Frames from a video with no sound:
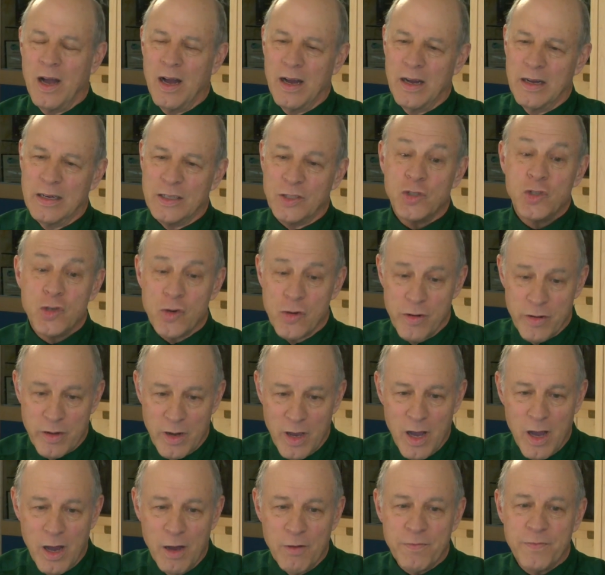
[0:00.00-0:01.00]
Uh, sure
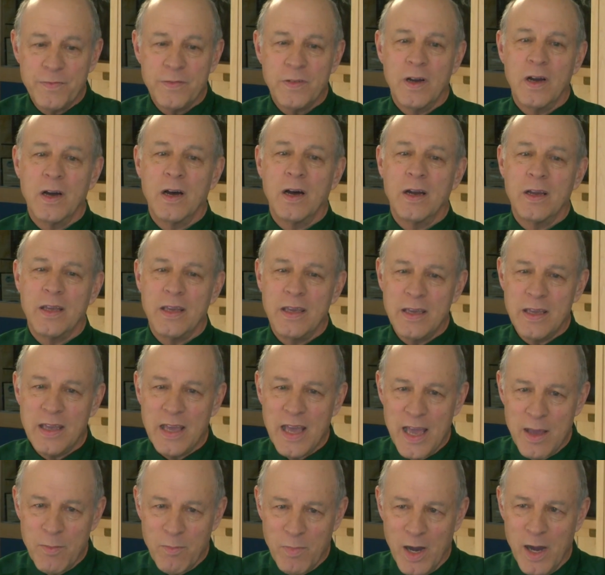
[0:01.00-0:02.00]
enough, uh, he
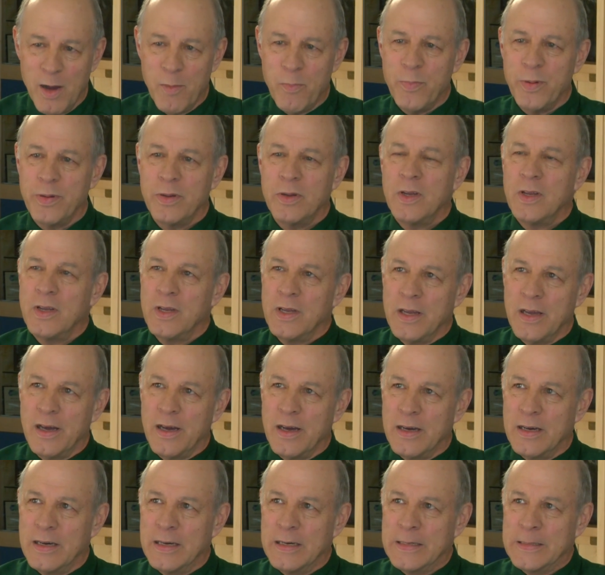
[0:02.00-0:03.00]
came up
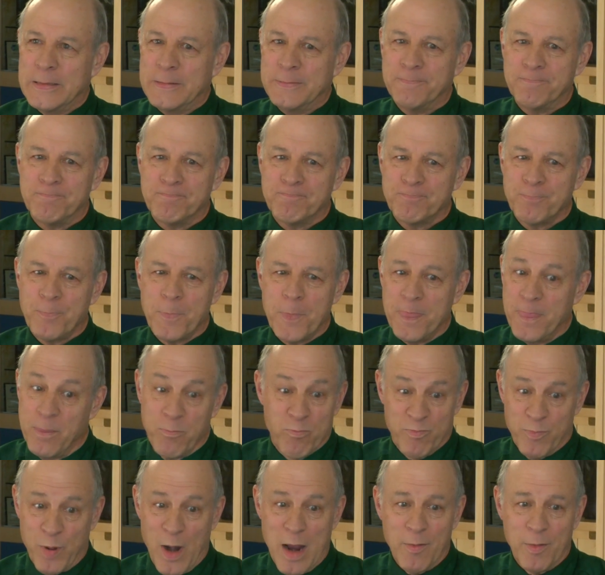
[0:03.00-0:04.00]
um,
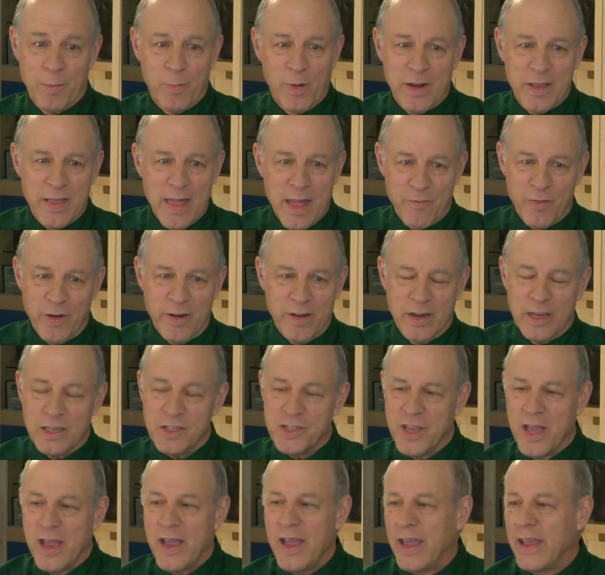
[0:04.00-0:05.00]
probably that very
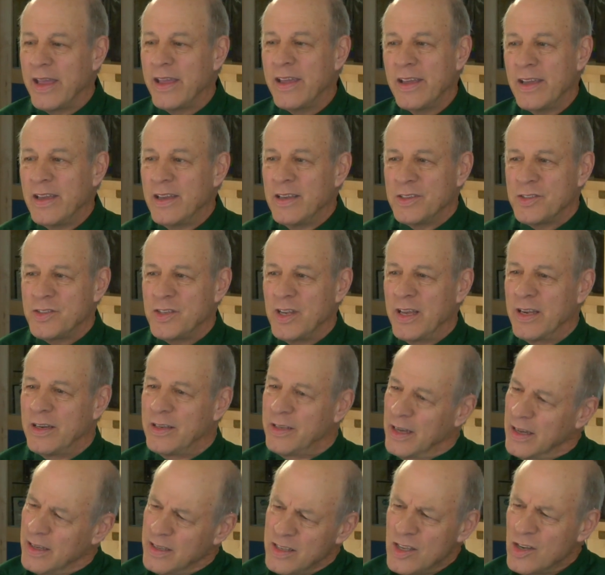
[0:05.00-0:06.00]
next day,
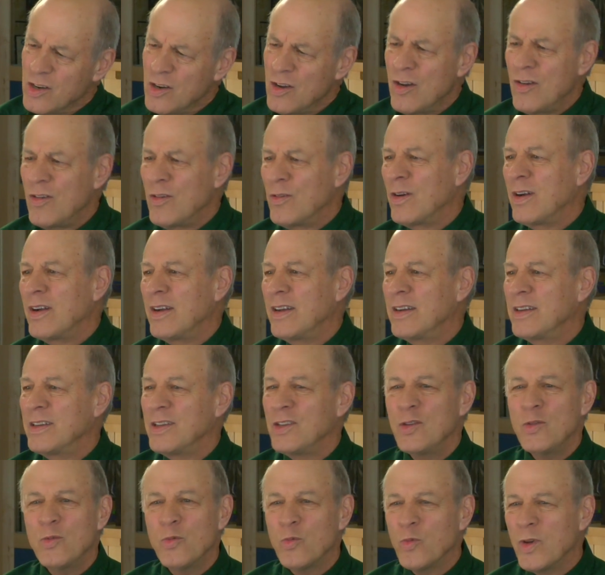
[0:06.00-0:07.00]
said, uh, you know, uh,
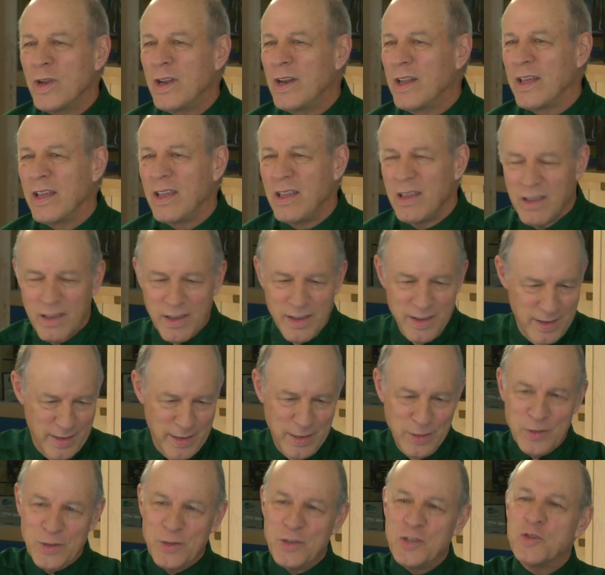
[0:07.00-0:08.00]
you really,
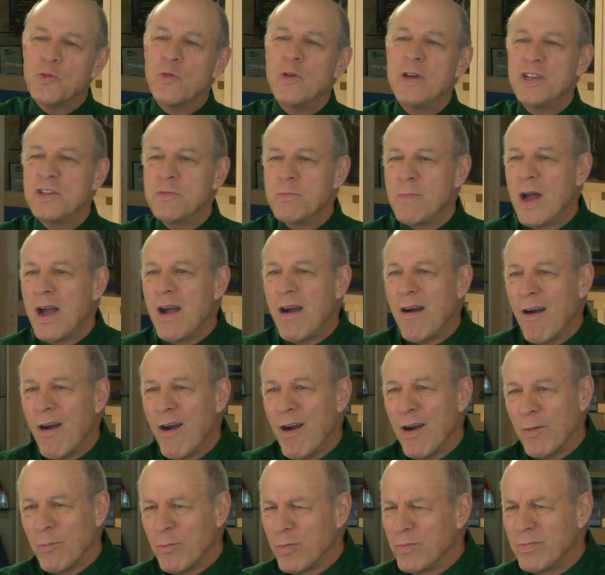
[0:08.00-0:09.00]
he squeezed my
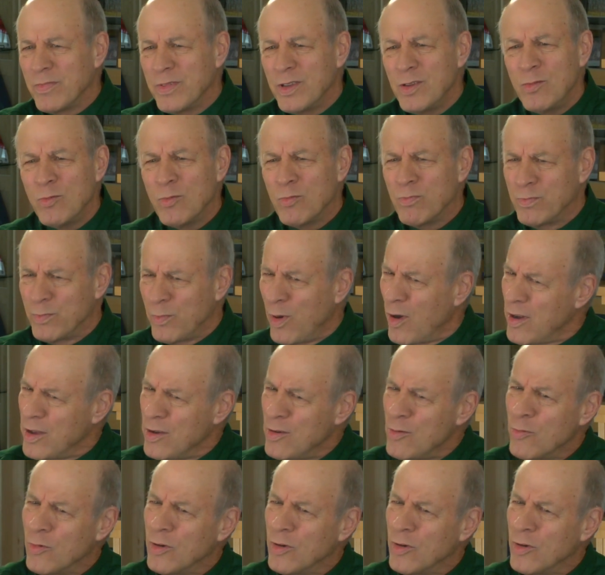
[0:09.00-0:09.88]
arm. You, boy, you